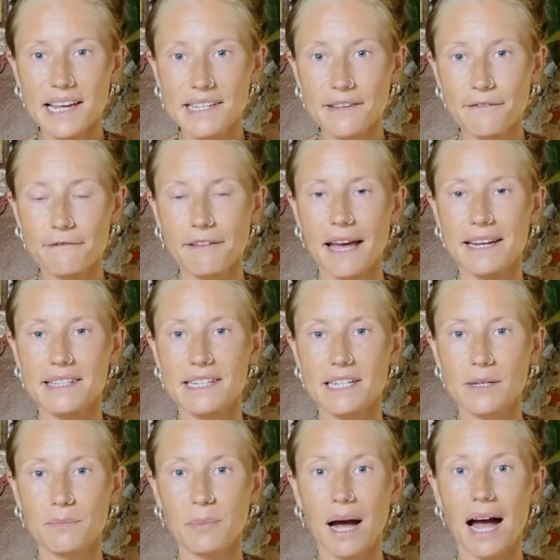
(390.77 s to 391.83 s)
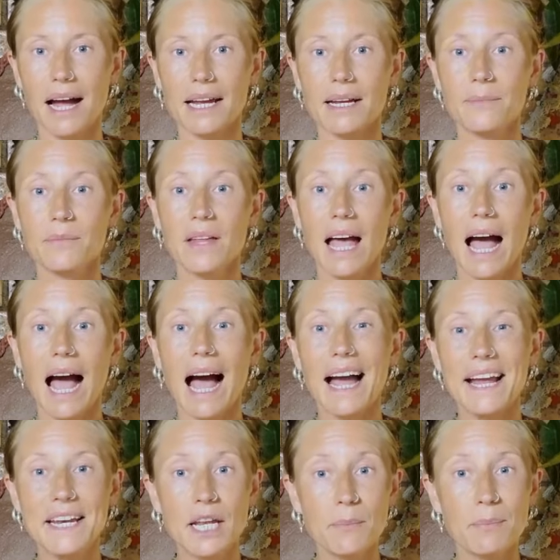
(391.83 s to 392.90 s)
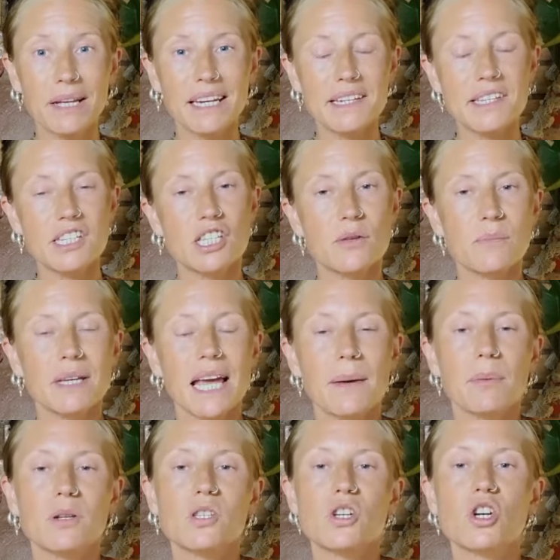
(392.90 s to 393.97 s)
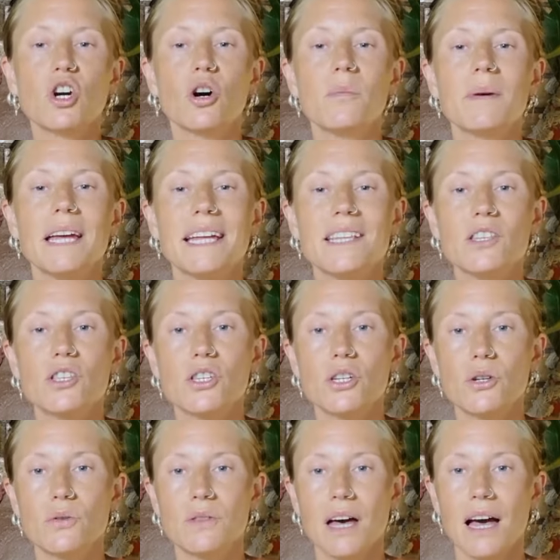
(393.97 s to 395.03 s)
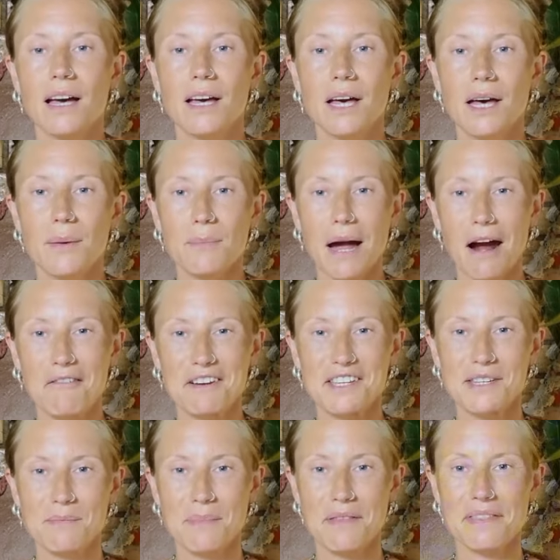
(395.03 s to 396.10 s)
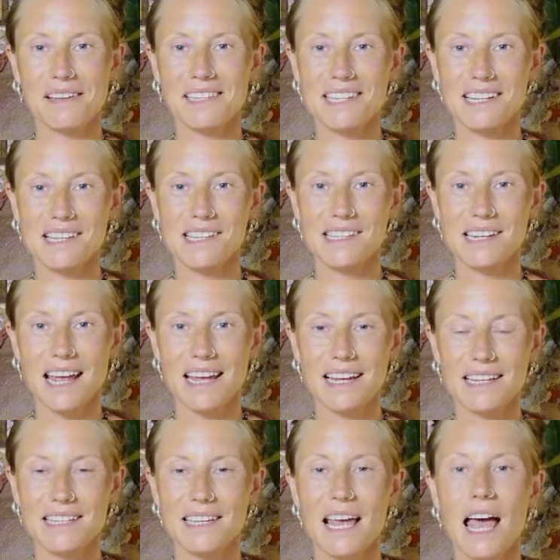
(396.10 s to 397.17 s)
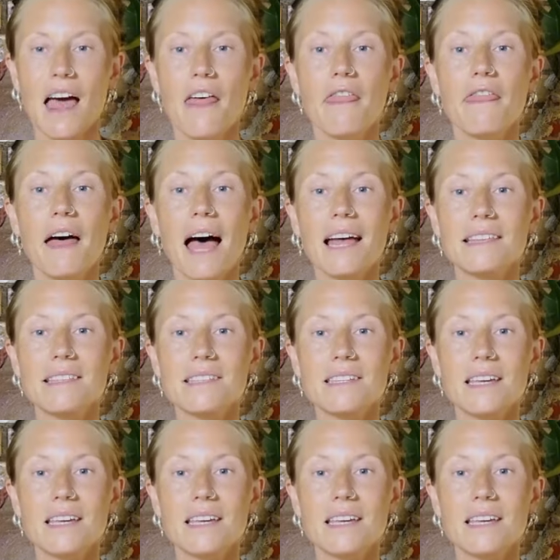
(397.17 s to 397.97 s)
is affected by our inability to be able to come into that parasympathetic state, that